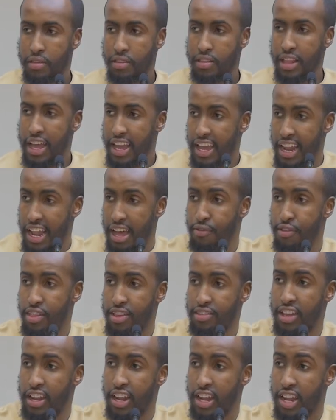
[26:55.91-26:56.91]
That khilafah
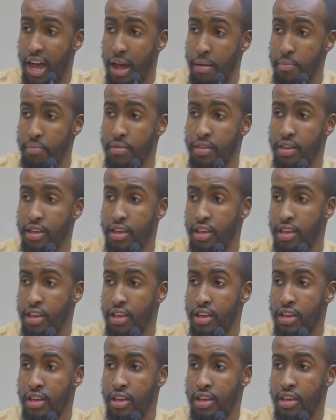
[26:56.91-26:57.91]
that's going to come
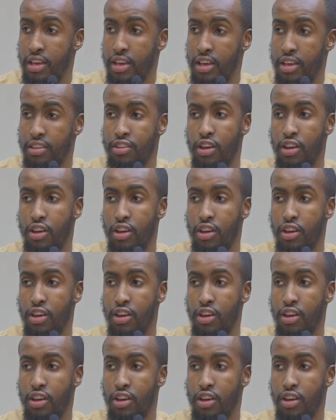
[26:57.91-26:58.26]
is